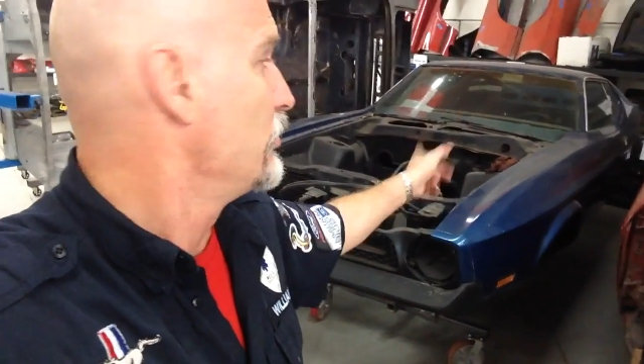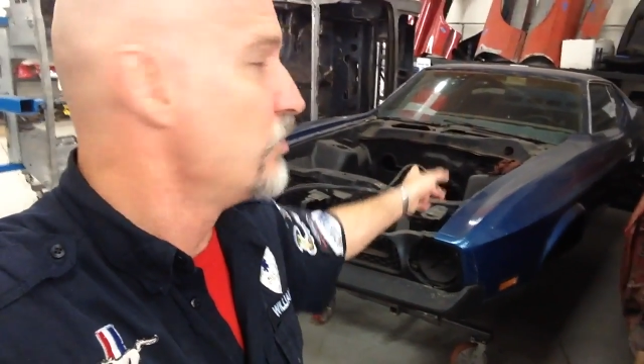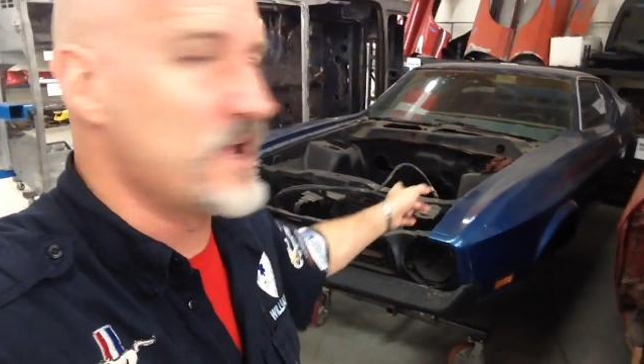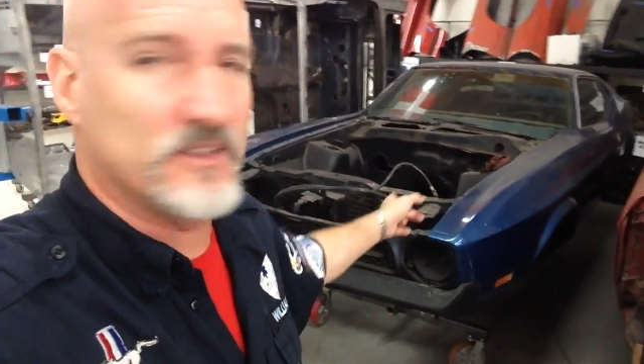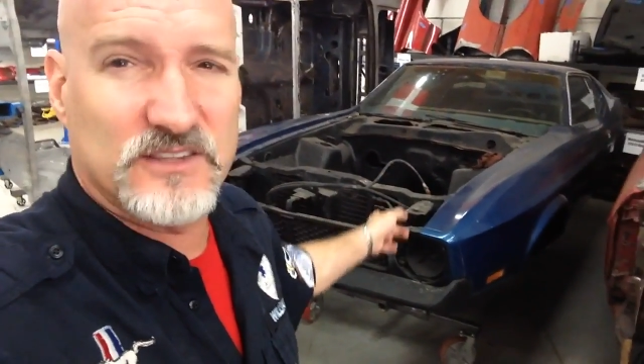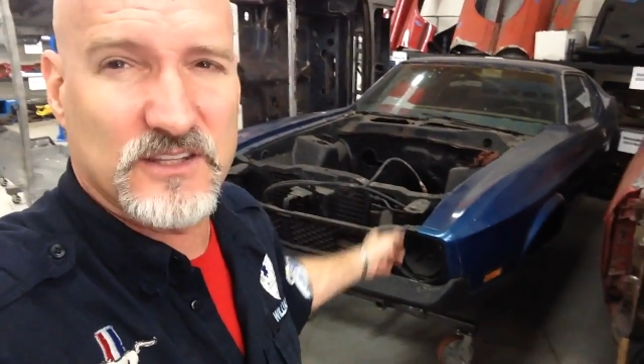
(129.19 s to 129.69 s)

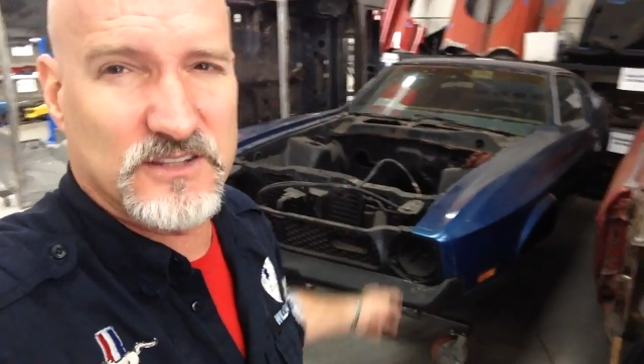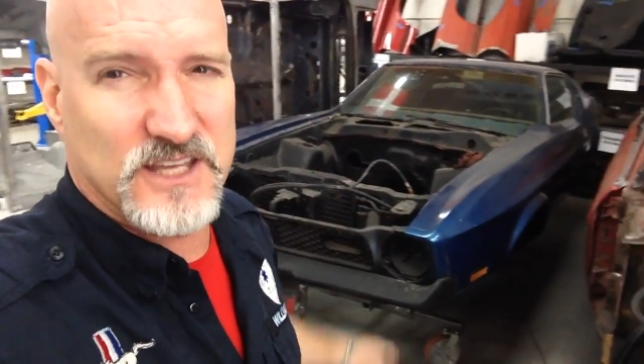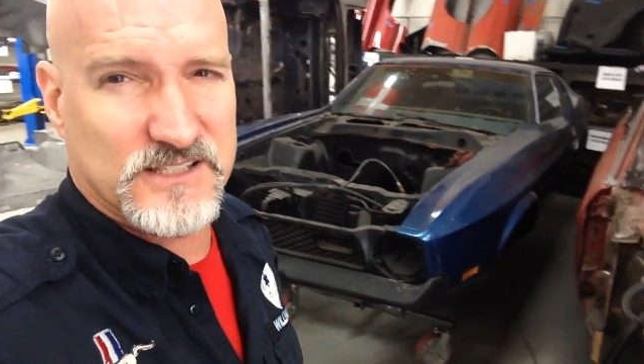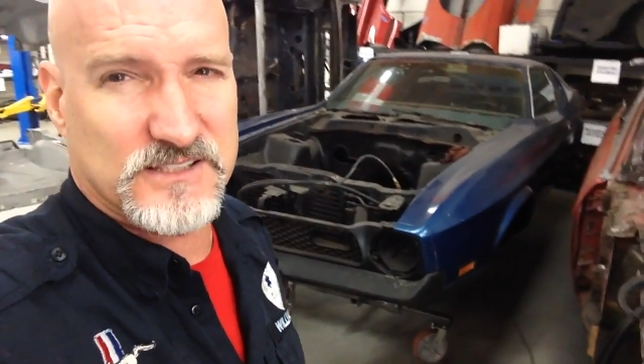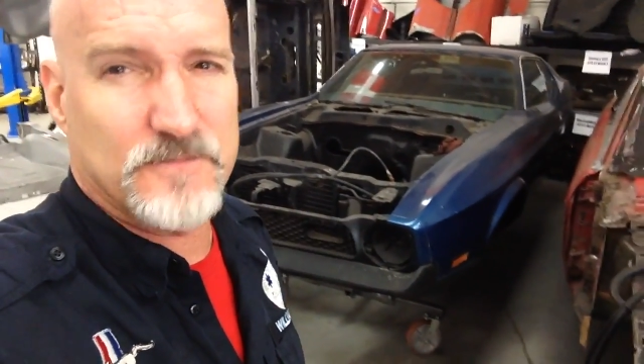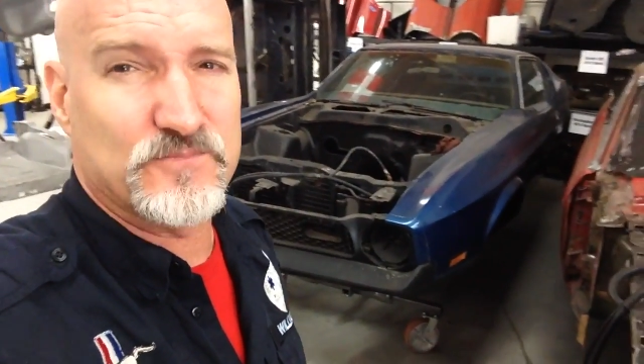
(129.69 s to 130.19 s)
with
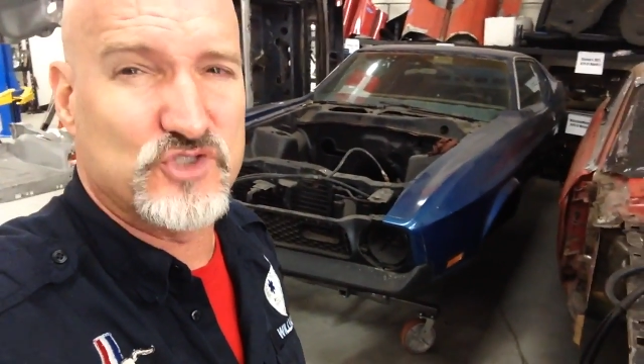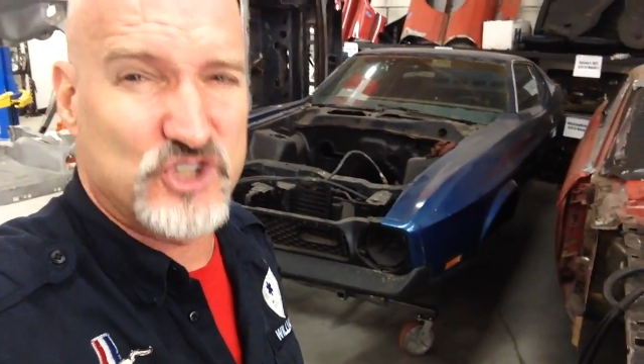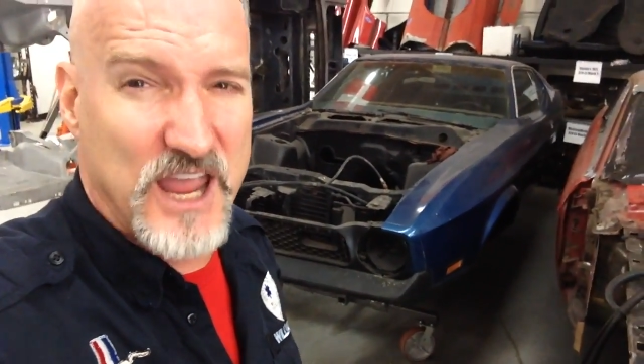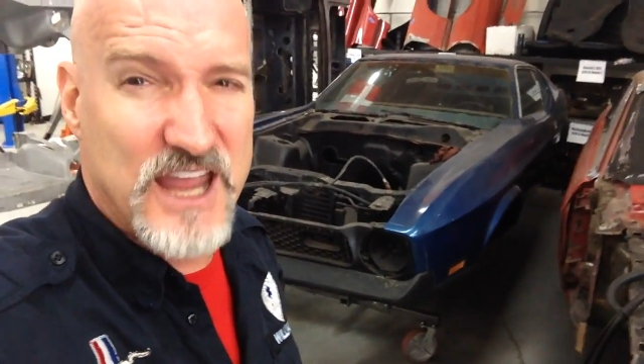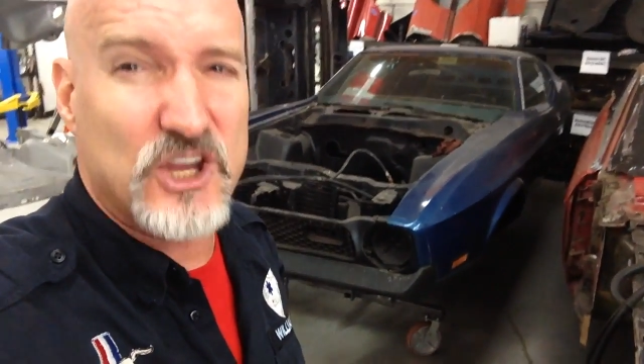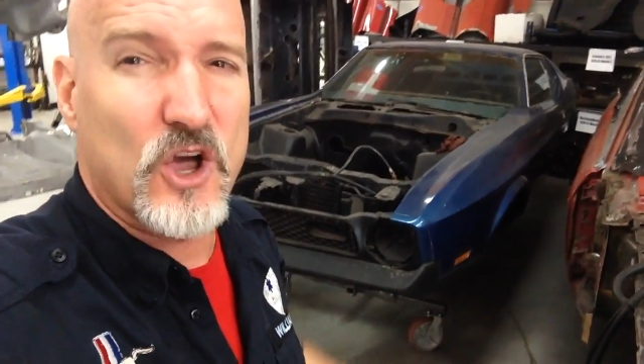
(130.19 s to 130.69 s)
this
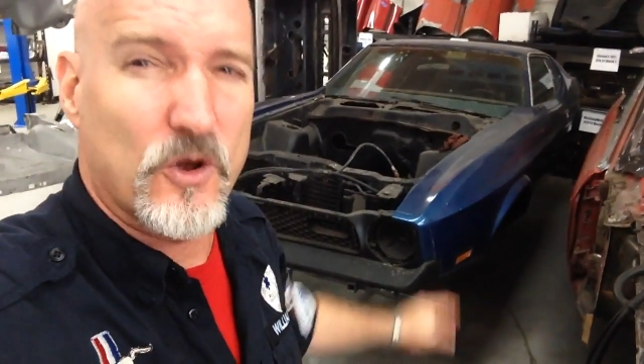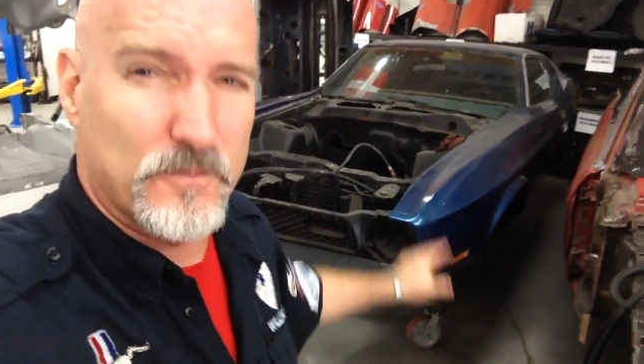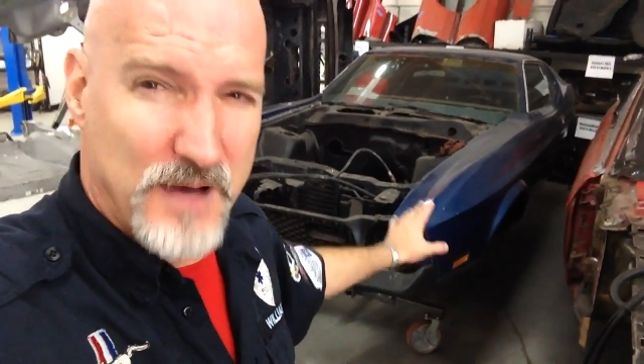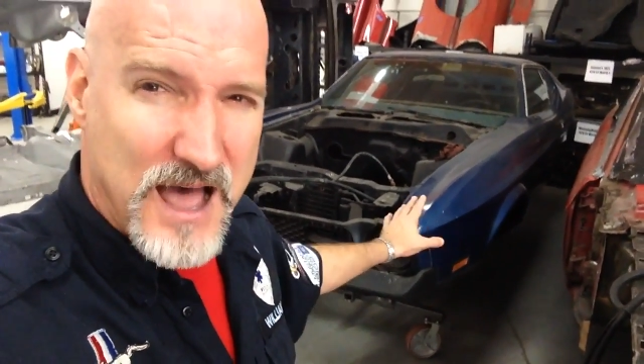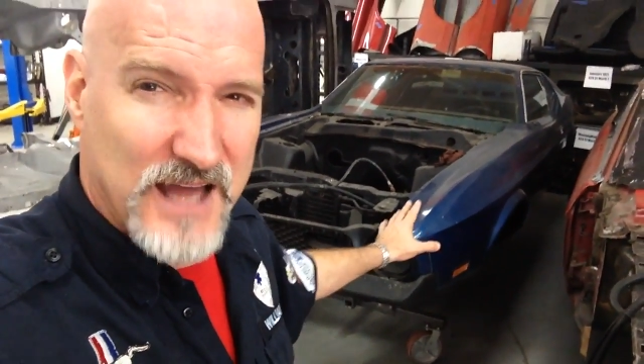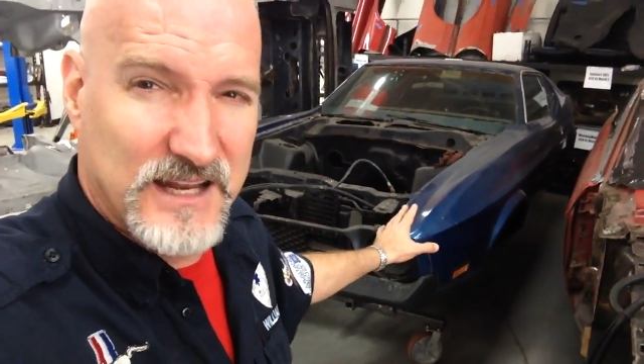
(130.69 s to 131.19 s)
J-code
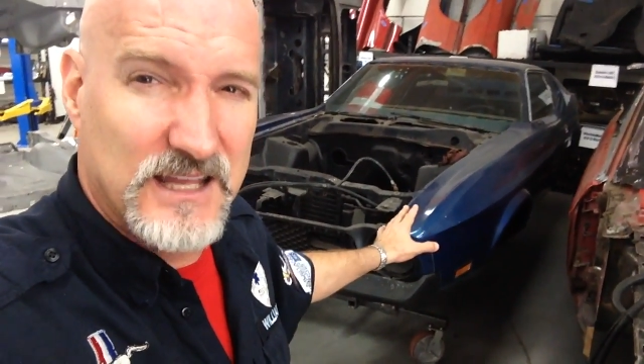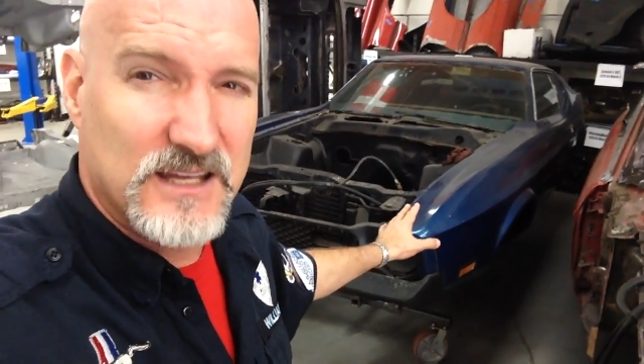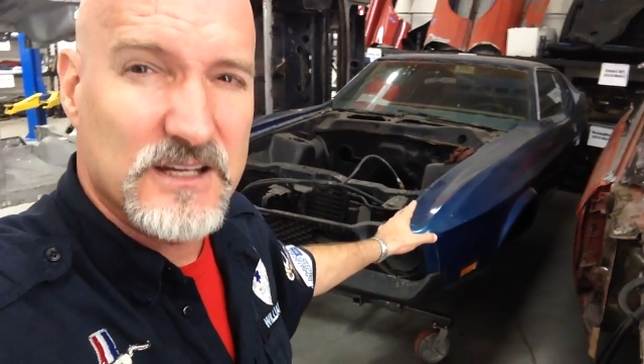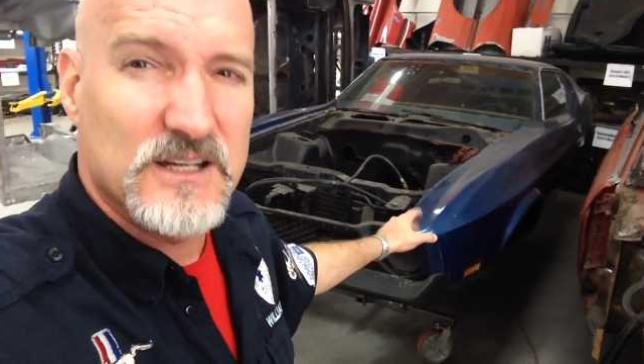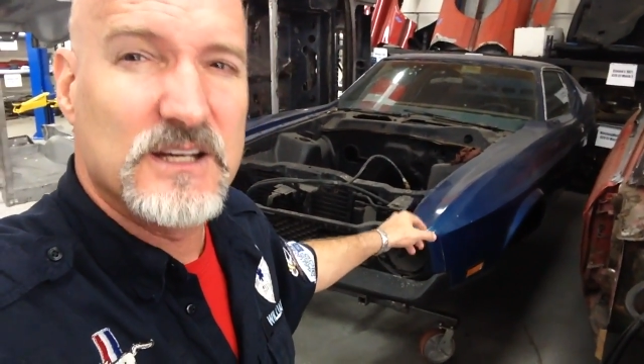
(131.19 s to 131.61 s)
body